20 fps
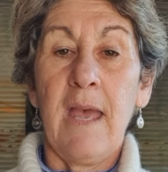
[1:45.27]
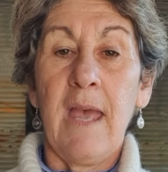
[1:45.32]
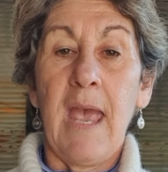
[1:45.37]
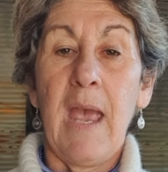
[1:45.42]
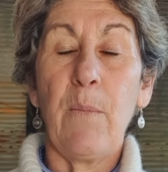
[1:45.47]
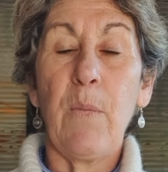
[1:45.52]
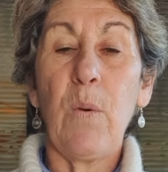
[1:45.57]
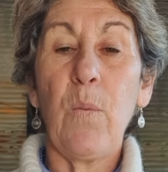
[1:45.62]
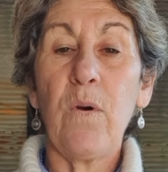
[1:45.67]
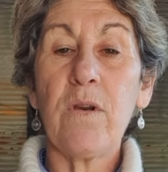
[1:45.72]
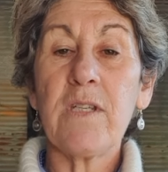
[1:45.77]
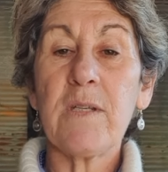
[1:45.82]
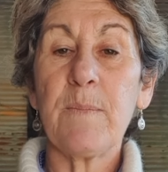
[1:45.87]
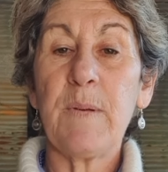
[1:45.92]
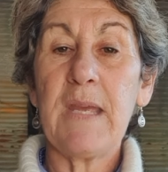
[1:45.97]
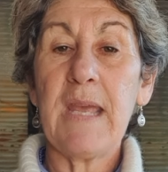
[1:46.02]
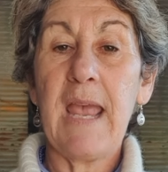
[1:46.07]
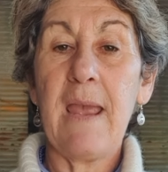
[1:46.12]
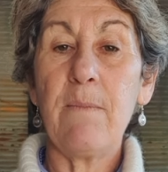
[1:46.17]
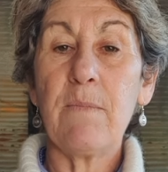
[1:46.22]
And we want to
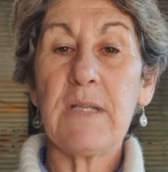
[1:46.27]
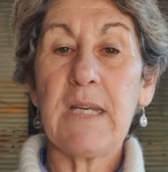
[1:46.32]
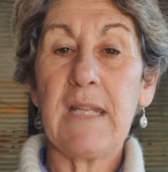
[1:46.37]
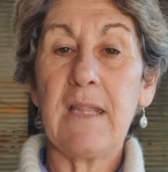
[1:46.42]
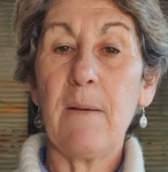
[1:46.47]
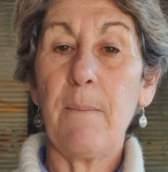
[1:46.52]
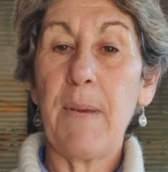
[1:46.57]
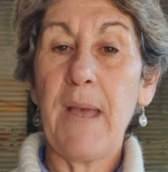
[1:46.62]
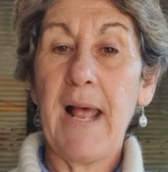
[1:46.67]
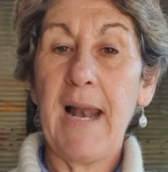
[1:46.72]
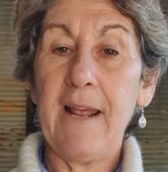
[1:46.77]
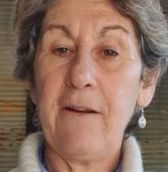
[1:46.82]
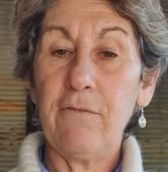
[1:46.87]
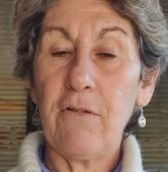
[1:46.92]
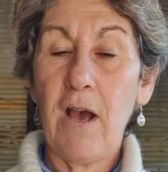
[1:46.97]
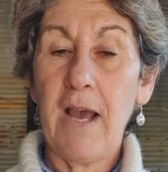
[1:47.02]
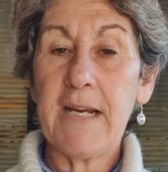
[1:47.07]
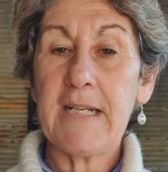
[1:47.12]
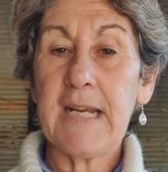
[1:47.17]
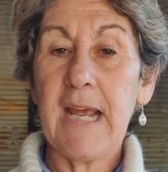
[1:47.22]
be emptying the belly
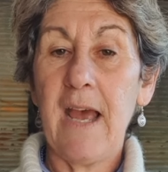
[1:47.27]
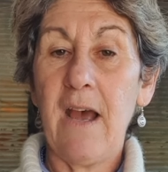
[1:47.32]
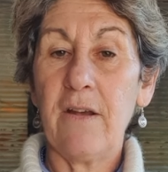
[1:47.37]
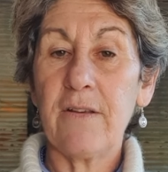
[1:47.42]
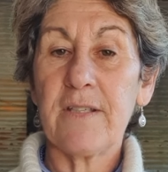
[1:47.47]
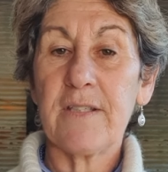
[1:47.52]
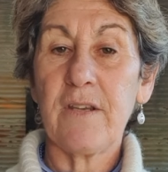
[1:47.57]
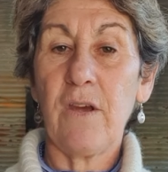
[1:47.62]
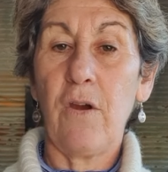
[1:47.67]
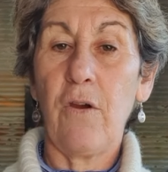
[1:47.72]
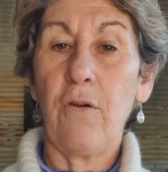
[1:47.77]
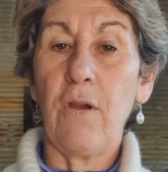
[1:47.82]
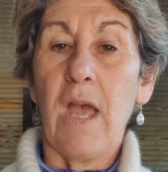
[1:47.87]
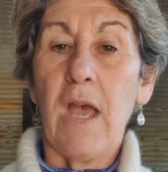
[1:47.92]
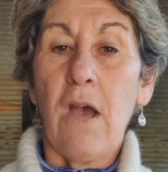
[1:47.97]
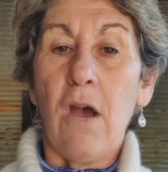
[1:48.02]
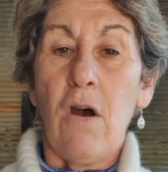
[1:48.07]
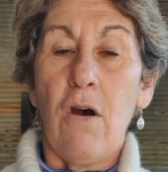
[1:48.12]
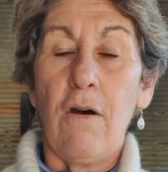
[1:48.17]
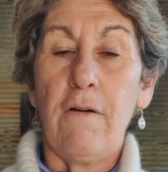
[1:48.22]
right out. So
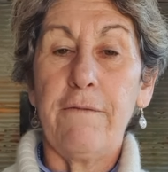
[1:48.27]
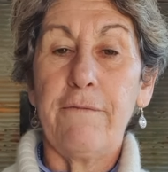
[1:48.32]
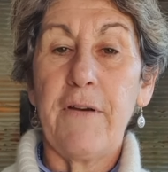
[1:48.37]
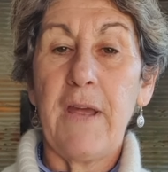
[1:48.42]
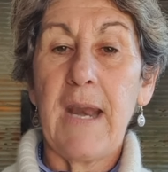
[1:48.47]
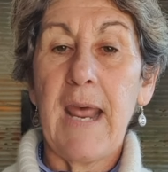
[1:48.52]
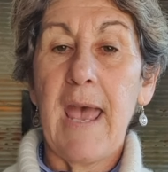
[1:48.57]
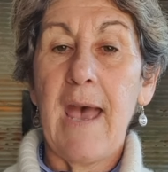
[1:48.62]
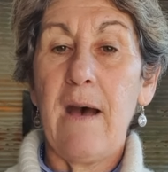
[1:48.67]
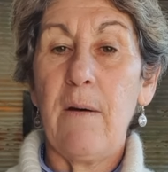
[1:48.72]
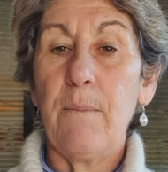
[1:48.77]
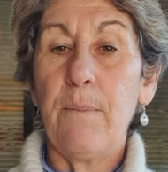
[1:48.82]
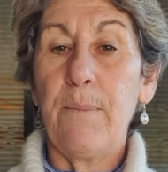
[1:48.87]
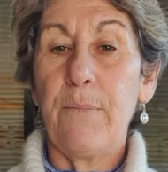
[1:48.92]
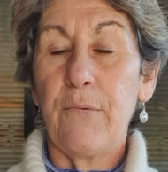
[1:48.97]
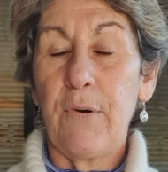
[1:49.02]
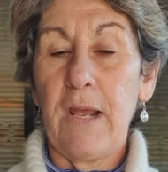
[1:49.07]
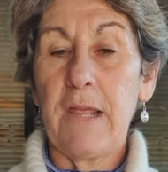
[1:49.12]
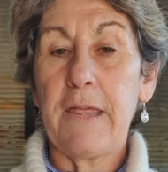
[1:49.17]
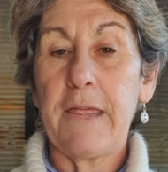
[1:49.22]
often our
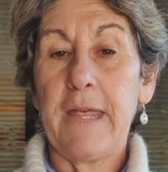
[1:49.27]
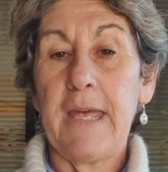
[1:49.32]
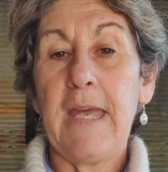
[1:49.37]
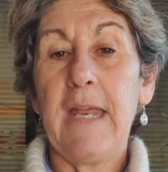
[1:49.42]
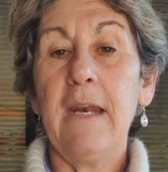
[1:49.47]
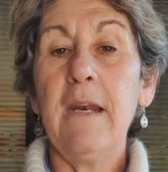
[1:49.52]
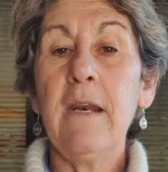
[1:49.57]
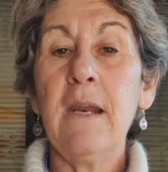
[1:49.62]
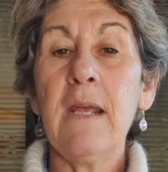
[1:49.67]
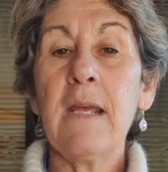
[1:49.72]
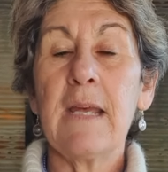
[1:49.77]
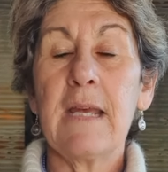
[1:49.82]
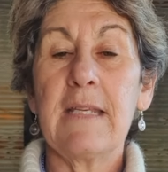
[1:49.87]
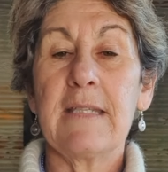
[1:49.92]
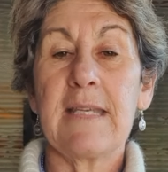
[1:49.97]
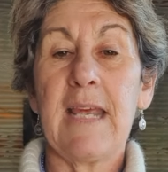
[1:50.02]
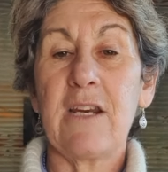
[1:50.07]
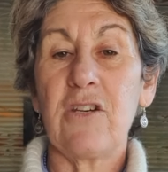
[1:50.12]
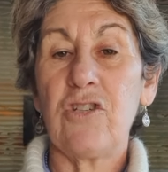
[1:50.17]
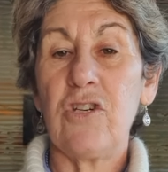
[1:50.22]
breath in
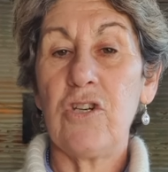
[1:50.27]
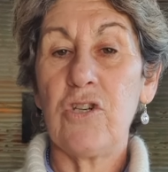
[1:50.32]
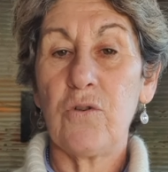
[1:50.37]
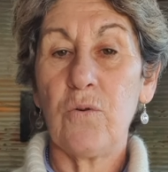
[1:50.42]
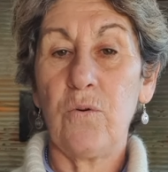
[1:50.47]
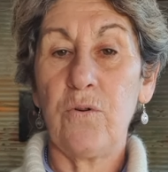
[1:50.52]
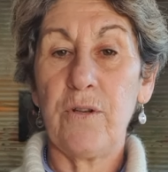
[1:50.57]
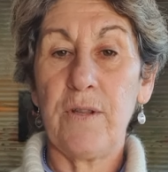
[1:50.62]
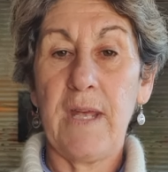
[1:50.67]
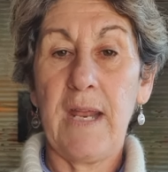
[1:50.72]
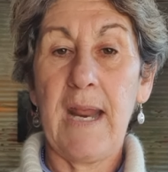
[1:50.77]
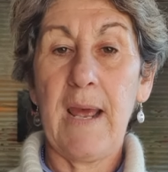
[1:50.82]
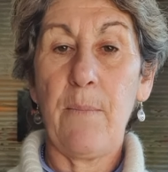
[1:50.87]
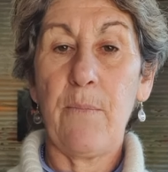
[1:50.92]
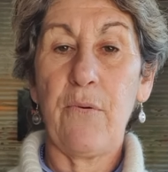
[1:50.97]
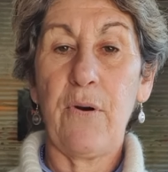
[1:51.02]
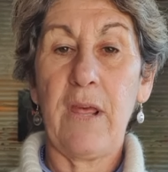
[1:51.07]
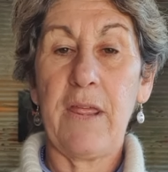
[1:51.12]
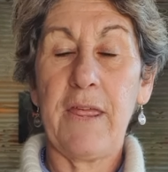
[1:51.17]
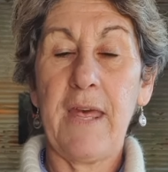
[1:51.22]
is actually shorter than our
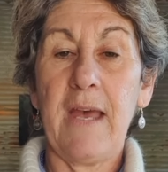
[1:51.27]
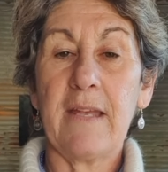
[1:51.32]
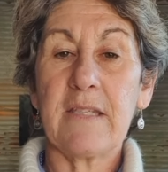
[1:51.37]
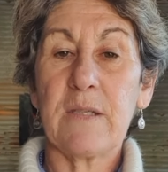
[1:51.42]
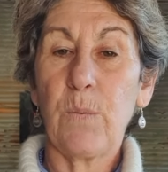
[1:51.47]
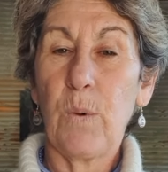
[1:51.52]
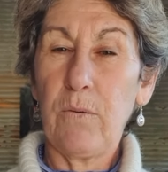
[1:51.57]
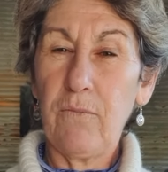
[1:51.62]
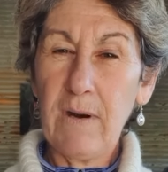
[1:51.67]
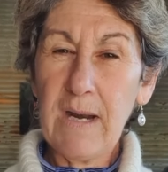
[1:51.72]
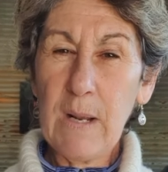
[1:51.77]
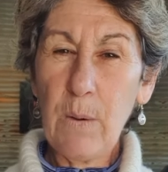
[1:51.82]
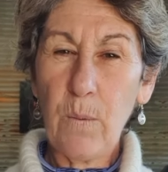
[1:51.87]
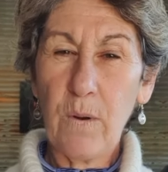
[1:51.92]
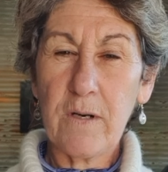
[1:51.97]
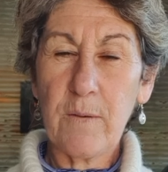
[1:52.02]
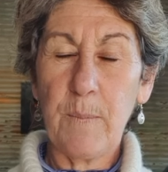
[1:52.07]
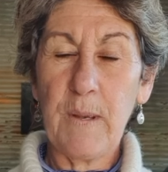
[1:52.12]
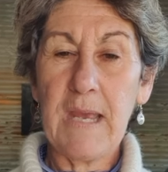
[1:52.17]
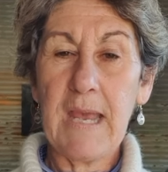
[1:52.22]
breath out. So we really
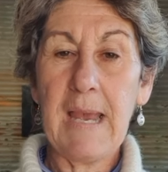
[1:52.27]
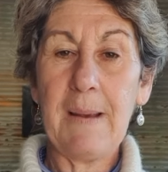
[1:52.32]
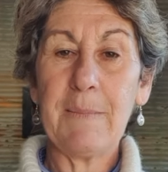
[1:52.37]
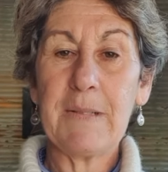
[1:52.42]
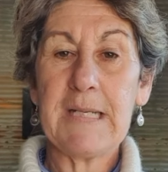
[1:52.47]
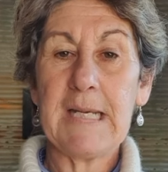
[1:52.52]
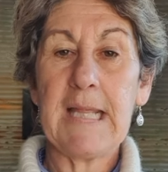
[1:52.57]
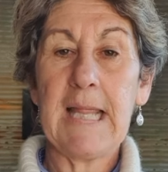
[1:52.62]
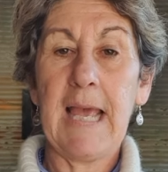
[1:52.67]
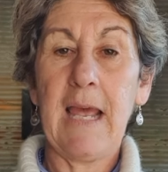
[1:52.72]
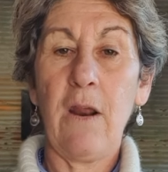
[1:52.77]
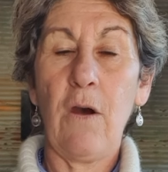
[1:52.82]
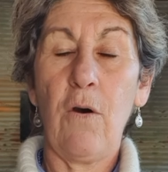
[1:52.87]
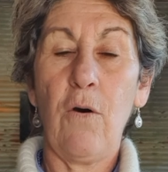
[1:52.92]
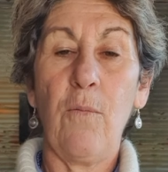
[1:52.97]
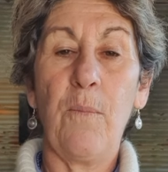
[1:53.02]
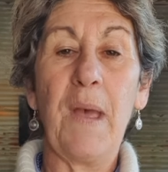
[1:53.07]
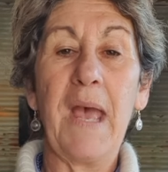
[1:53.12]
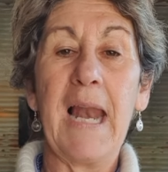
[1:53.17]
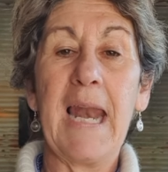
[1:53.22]
want to be emptying that
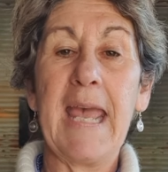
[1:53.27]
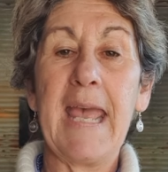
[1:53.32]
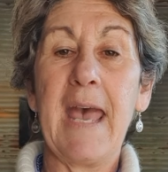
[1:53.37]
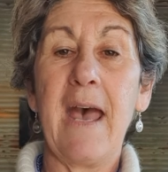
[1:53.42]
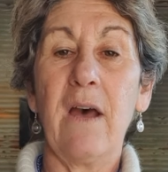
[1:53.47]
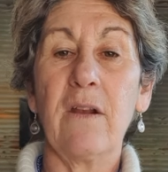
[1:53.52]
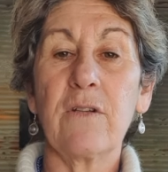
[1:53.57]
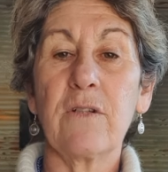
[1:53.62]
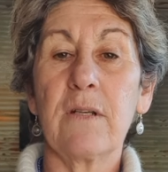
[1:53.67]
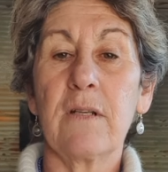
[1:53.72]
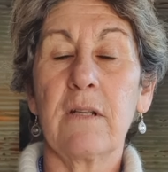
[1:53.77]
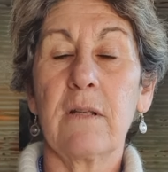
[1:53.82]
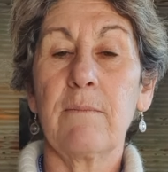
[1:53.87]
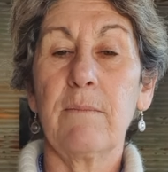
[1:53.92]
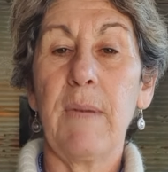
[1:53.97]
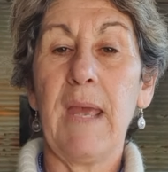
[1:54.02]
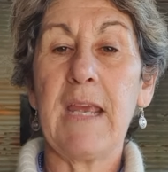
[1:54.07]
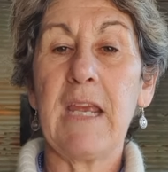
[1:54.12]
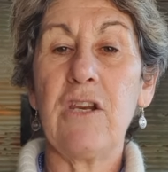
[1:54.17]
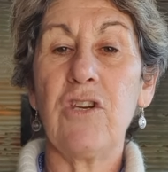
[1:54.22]
whole belly out,
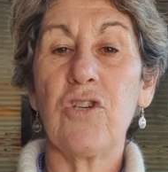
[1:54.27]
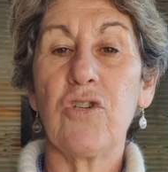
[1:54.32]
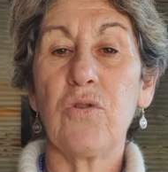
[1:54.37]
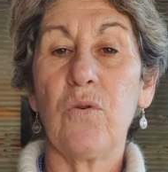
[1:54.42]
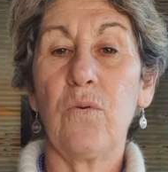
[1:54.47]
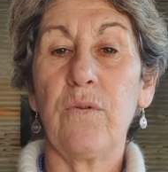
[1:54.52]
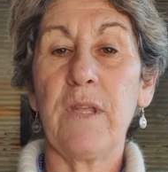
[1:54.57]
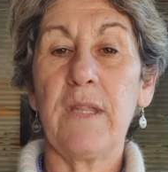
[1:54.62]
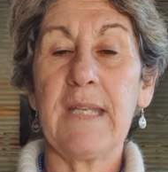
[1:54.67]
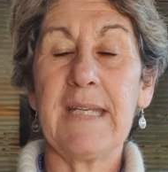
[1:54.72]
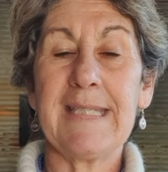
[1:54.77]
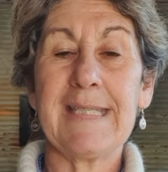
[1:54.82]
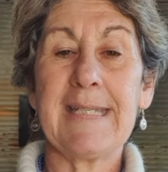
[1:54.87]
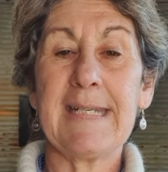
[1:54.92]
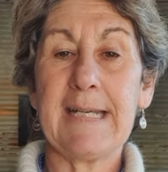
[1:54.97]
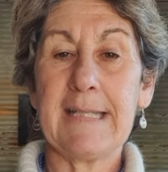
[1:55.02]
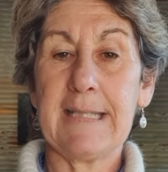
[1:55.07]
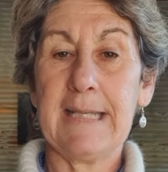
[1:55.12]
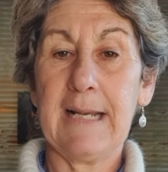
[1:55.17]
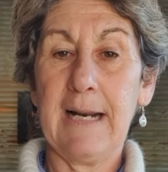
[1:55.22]
making sure that there's
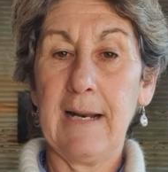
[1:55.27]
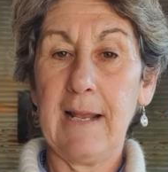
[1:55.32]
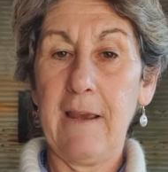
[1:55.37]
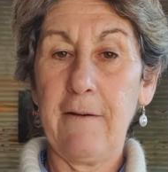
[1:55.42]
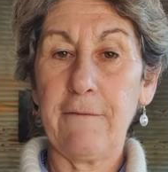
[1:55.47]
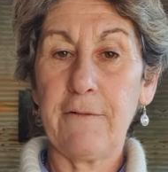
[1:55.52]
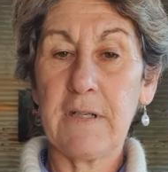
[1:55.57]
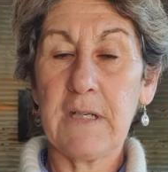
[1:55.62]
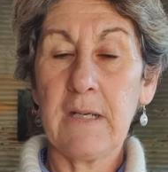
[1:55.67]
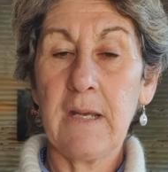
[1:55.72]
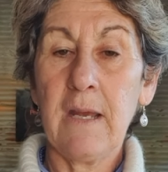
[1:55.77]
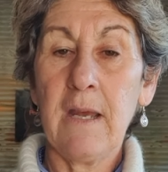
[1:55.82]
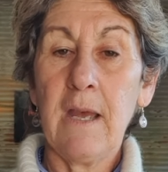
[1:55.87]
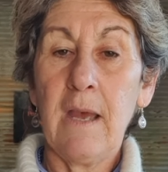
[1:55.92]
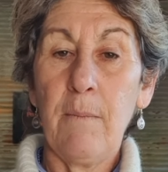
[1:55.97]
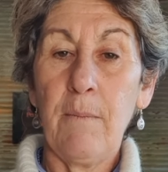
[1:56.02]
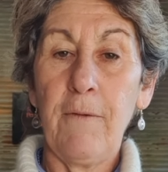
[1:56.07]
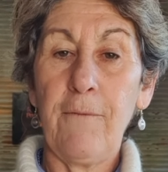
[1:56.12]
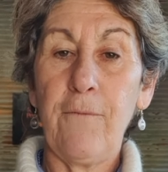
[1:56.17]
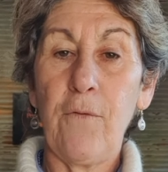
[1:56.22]
nothing left
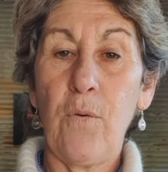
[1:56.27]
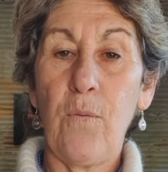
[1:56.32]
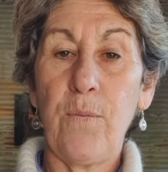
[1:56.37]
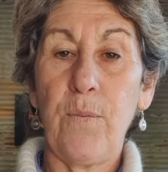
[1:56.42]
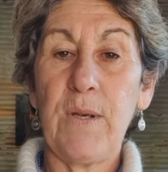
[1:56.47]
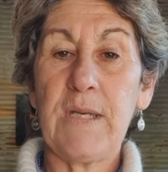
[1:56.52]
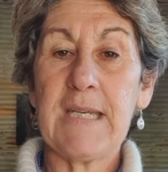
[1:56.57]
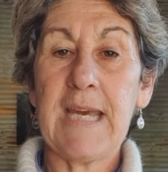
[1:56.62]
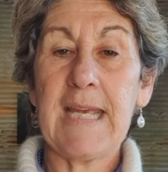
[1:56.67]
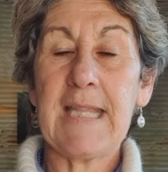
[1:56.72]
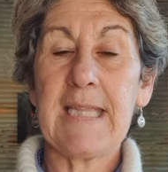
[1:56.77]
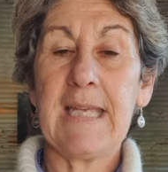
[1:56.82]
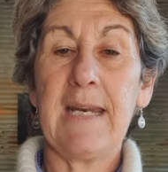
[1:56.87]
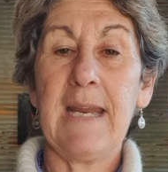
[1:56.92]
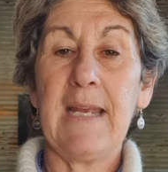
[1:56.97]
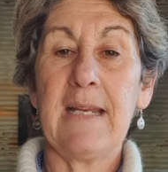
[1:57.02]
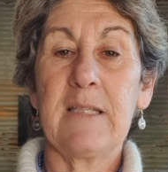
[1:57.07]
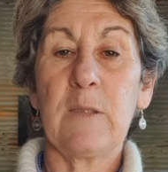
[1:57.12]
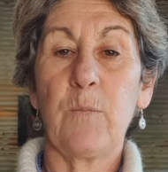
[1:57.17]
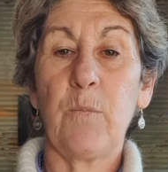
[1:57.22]
before we take the
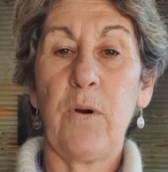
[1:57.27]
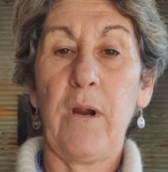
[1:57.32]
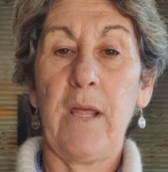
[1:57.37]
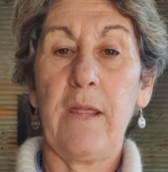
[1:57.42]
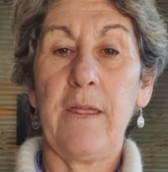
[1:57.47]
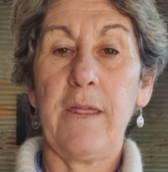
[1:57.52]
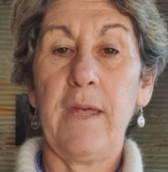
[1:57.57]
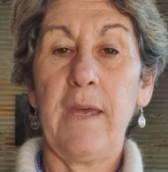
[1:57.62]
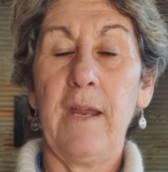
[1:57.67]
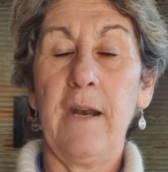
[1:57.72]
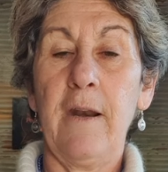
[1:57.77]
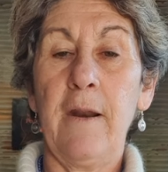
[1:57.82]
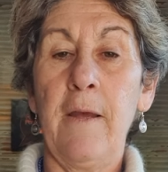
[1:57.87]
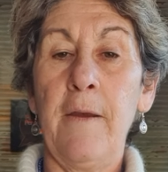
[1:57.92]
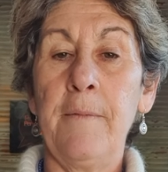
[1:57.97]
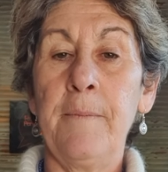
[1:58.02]
next breath in.